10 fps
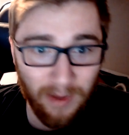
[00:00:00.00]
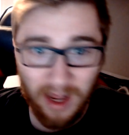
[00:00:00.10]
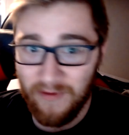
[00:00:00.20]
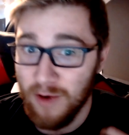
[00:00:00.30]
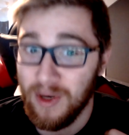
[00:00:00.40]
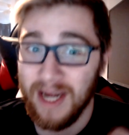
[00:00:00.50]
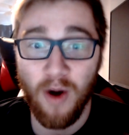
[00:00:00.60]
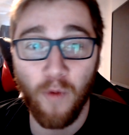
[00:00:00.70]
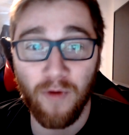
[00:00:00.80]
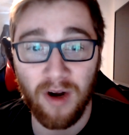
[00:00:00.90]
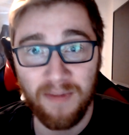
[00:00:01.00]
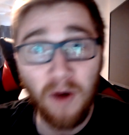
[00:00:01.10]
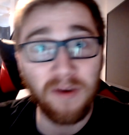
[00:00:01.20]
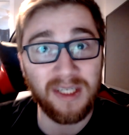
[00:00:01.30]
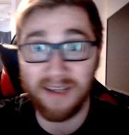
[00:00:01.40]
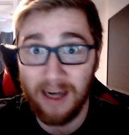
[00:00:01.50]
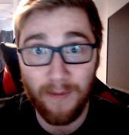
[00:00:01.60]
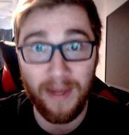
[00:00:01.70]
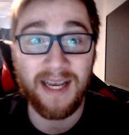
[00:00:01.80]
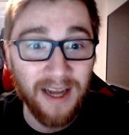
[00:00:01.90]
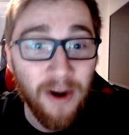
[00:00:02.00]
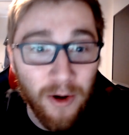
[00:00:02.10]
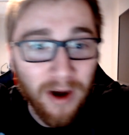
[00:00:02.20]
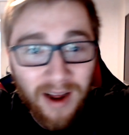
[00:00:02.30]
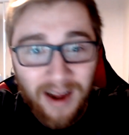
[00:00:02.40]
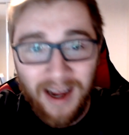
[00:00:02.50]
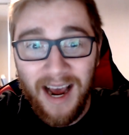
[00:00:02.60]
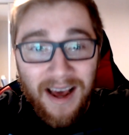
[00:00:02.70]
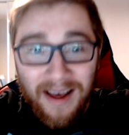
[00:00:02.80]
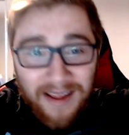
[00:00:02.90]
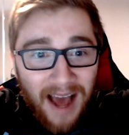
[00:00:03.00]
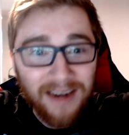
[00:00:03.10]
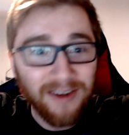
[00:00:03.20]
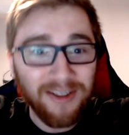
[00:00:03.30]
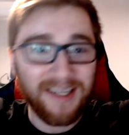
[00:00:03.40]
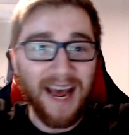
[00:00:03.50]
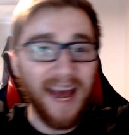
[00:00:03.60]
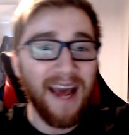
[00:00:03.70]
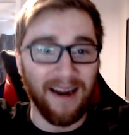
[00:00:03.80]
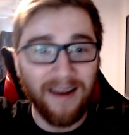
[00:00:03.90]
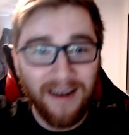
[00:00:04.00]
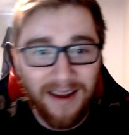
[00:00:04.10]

But if you didn't overexpose, he's going to peek you, and then you just get hit.